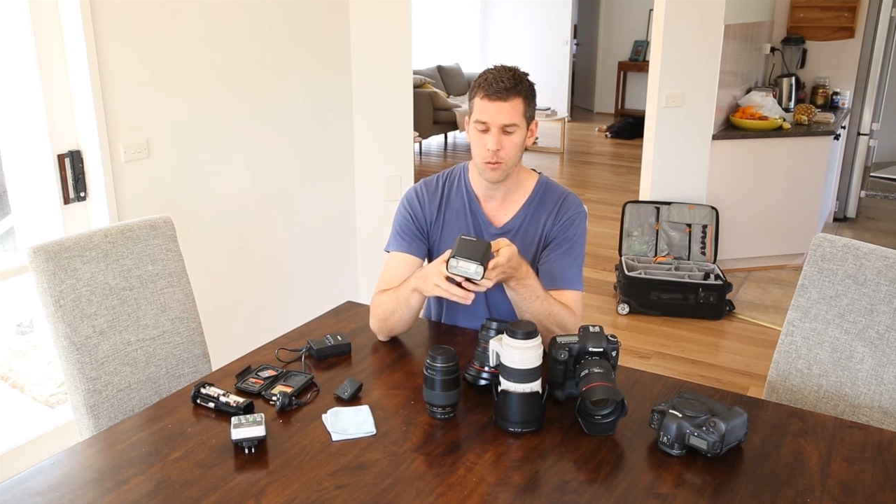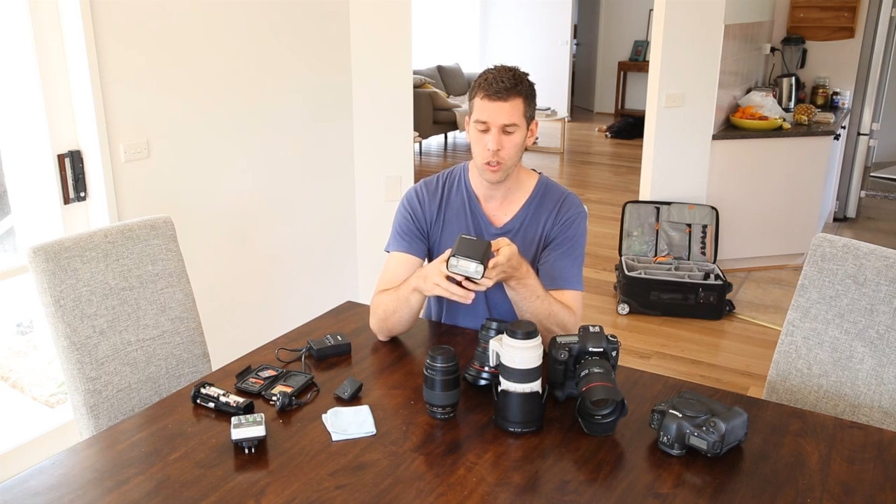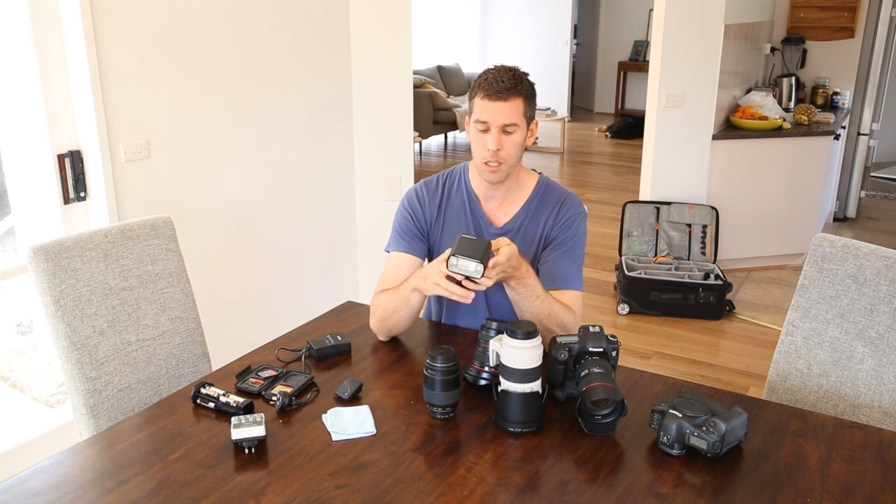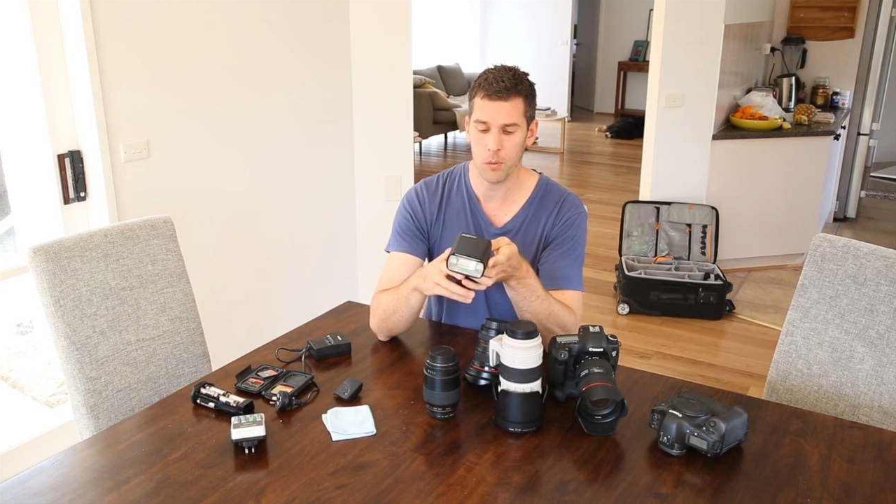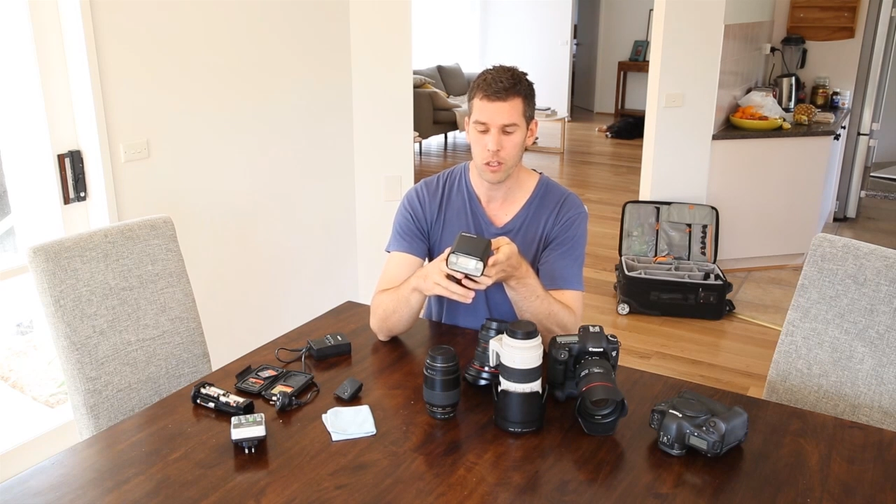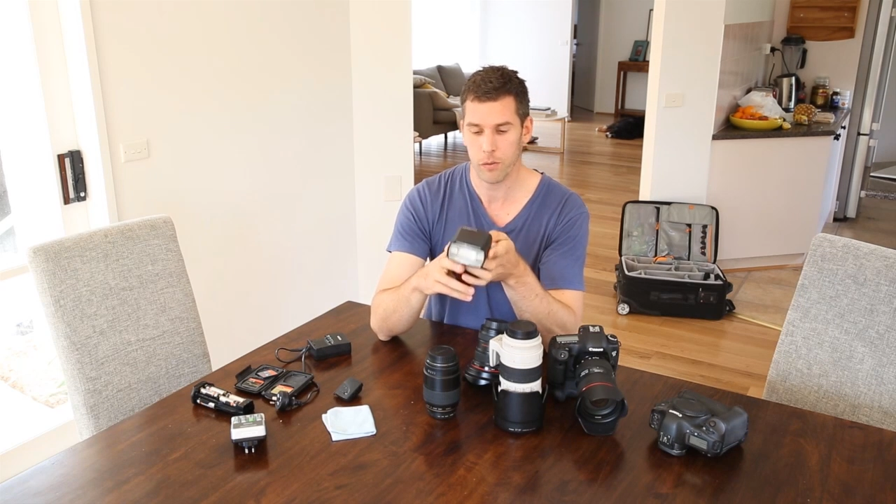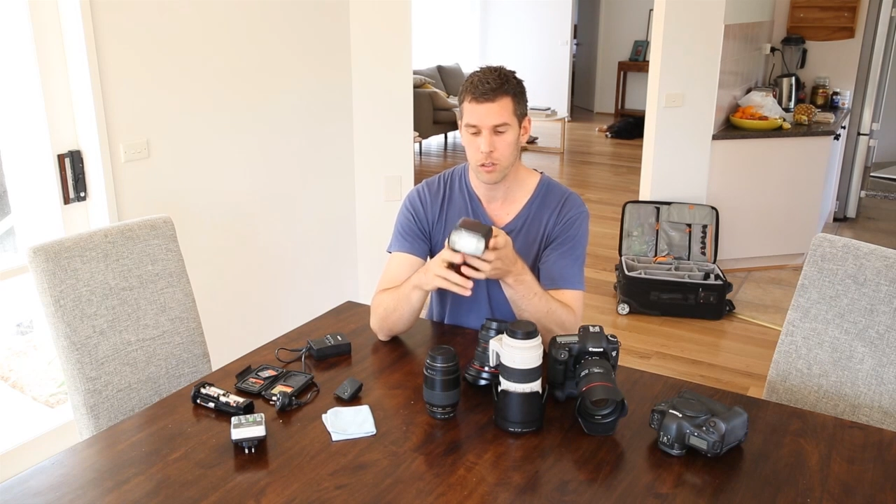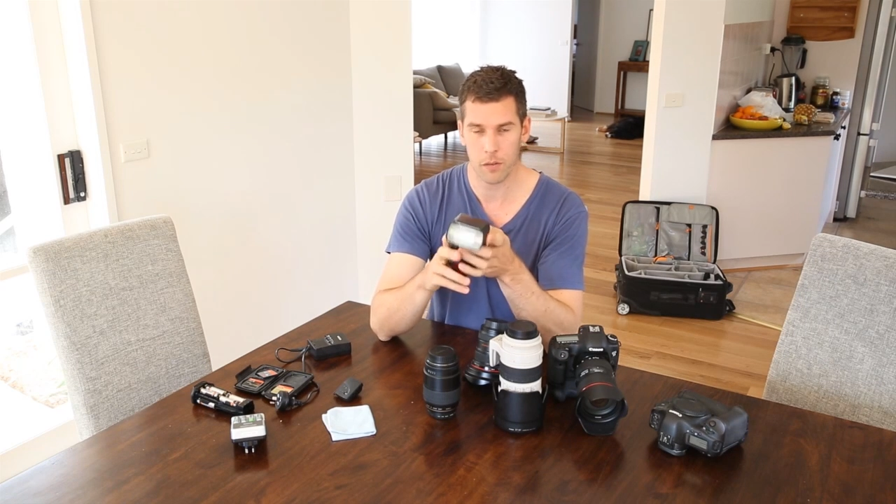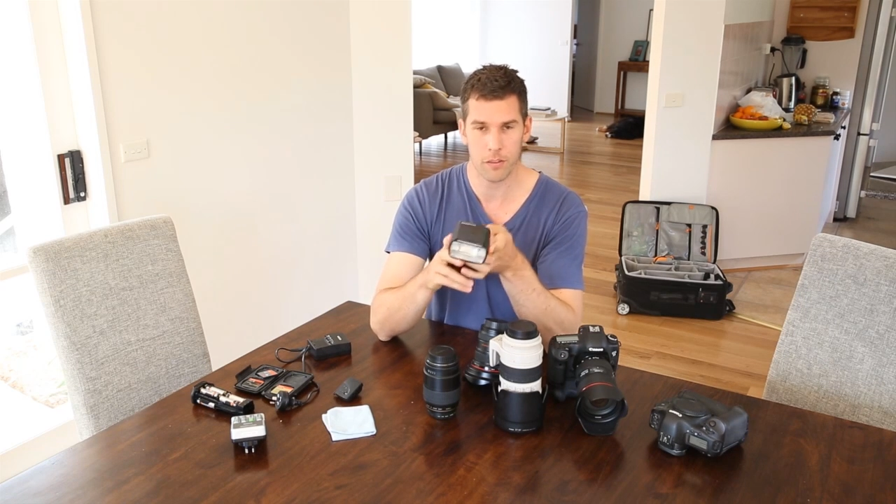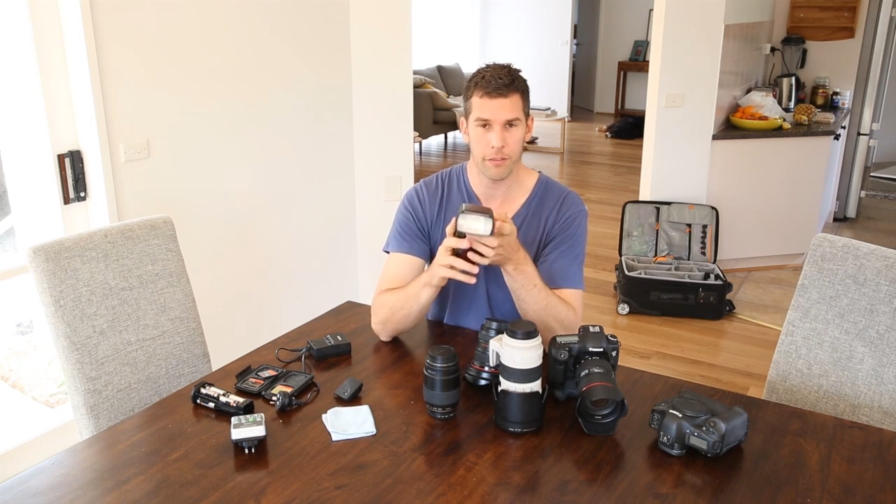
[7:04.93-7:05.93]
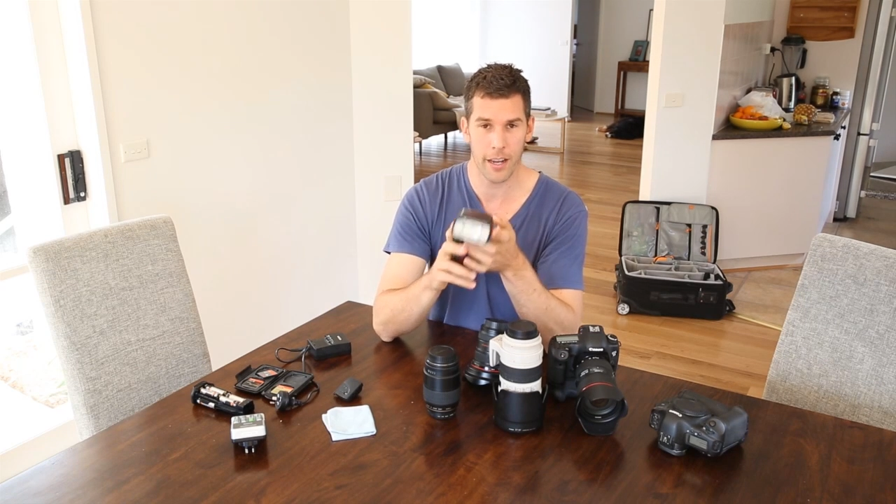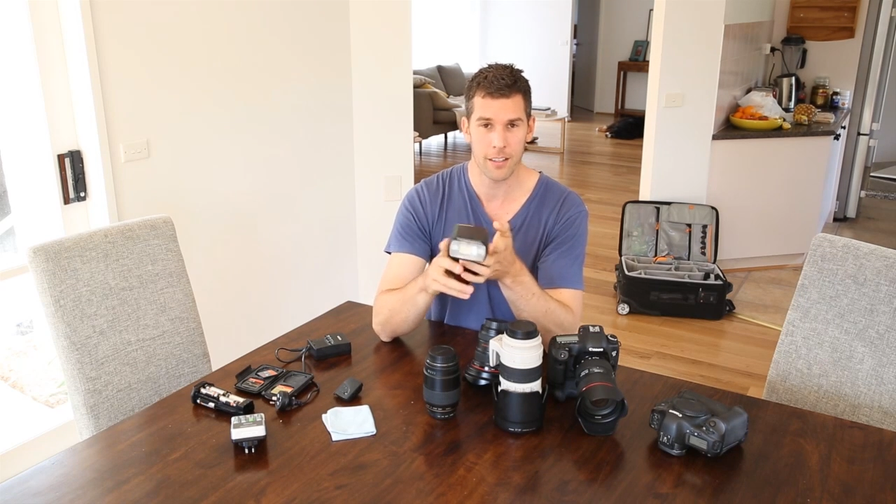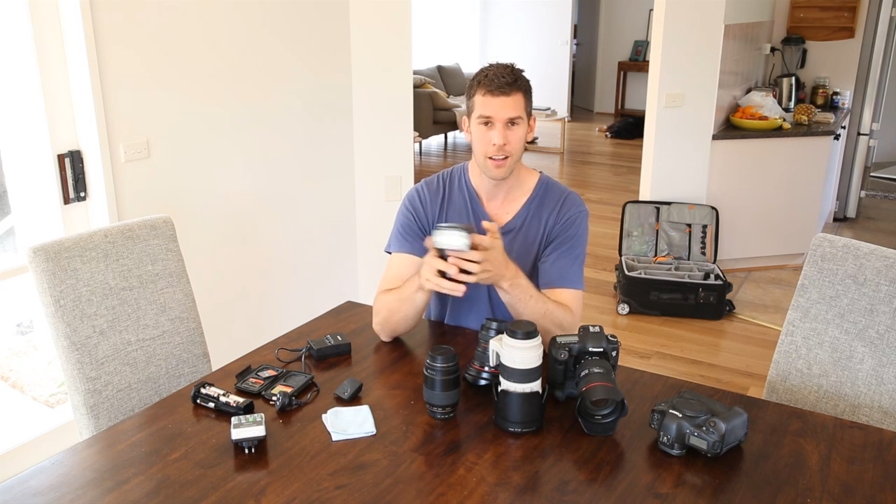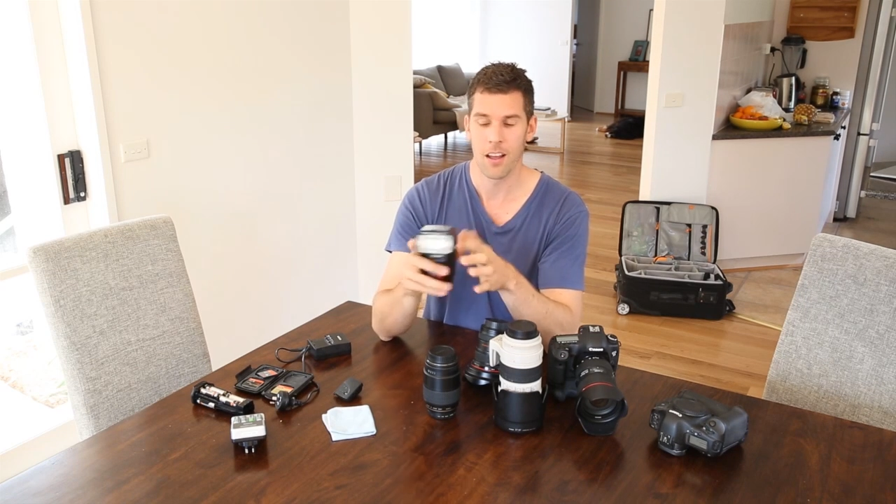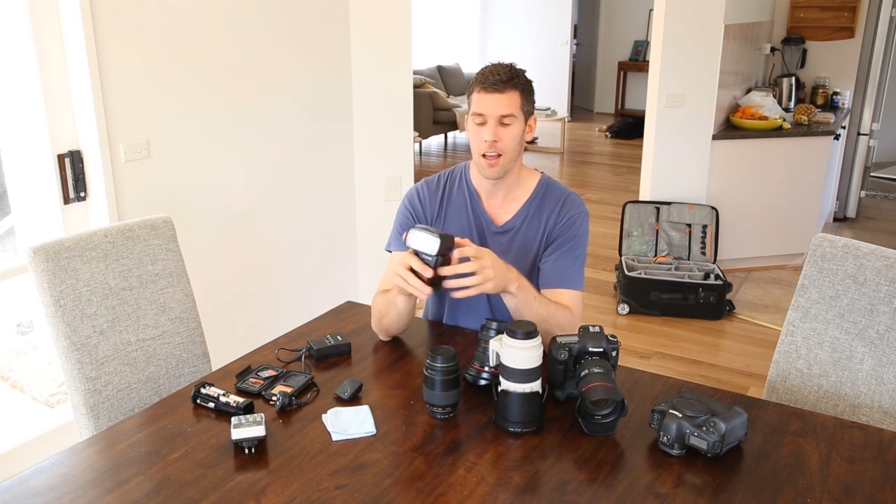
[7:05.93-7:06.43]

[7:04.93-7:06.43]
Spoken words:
a really beautiful soft effect,